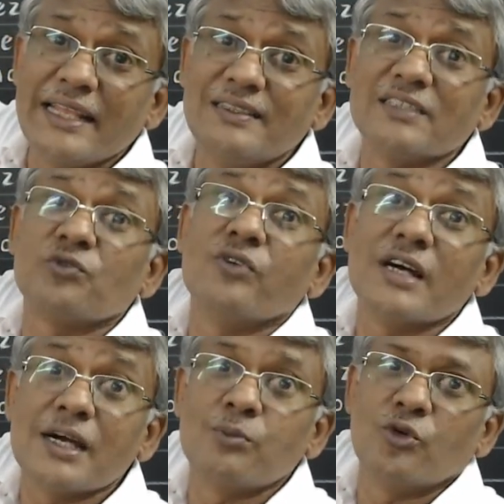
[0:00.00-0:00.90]
this
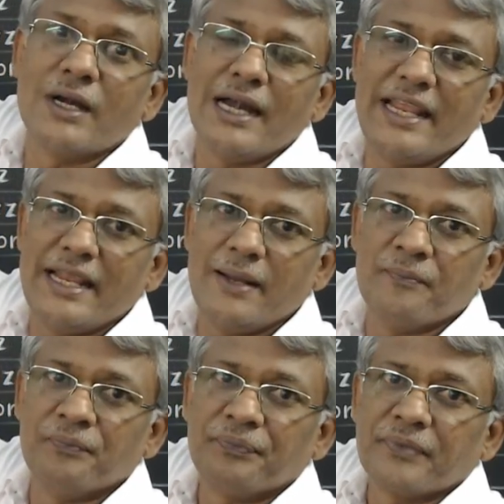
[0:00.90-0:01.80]
verb
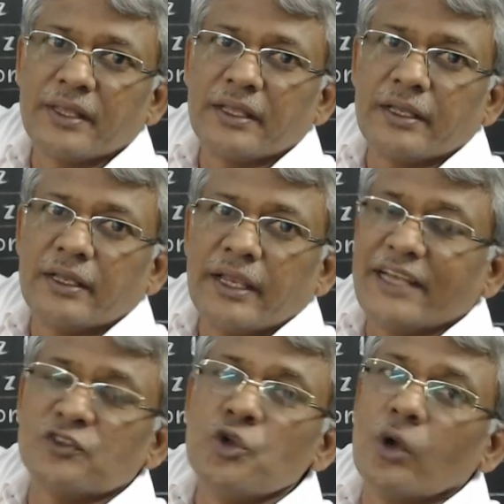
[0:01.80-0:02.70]
only.
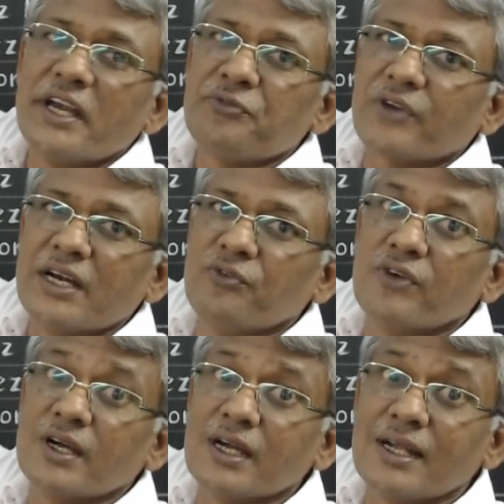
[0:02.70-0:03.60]
It's no different
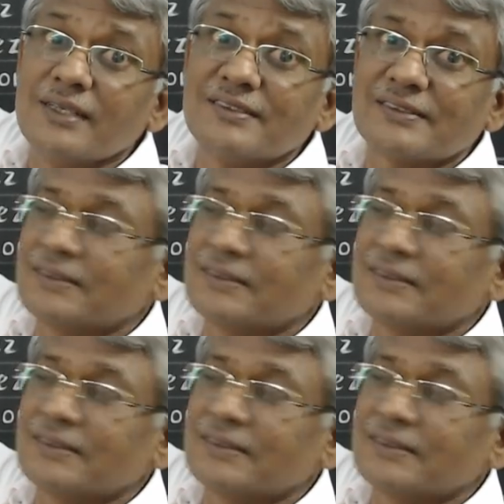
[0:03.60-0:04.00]
words.